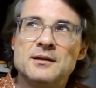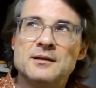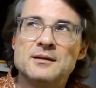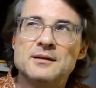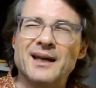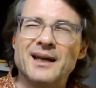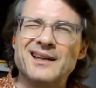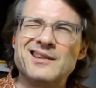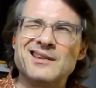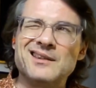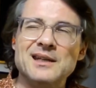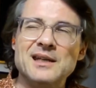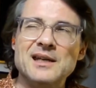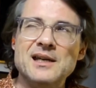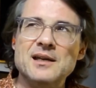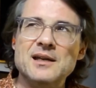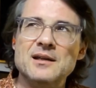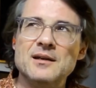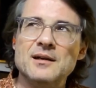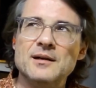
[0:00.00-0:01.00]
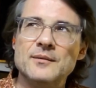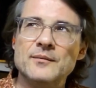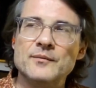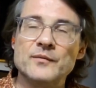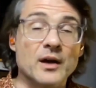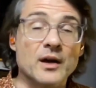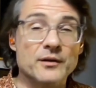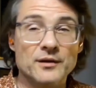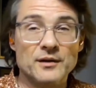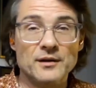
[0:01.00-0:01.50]
like the
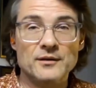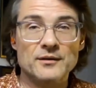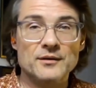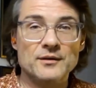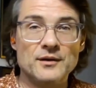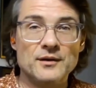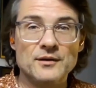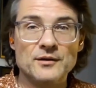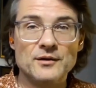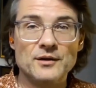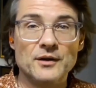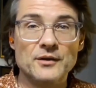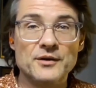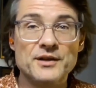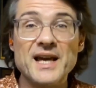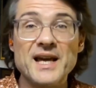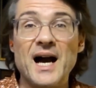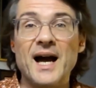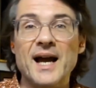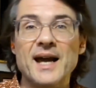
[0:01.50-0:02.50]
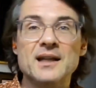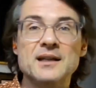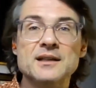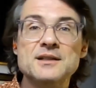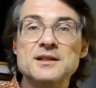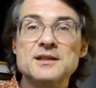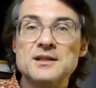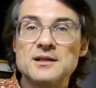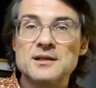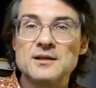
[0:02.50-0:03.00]

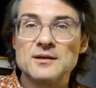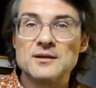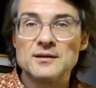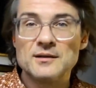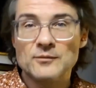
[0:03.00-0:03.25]
island